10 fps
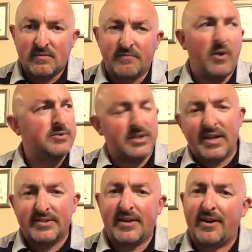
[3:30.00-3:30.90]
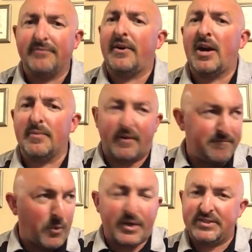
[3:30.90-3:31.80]
Votes against our environment,
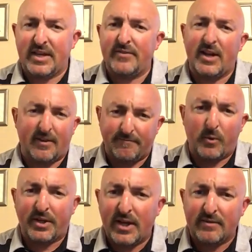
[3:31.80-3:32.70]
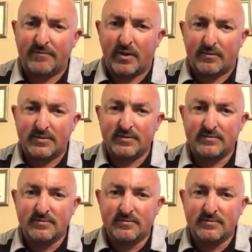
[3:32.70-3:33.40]
47 out of 48 votes.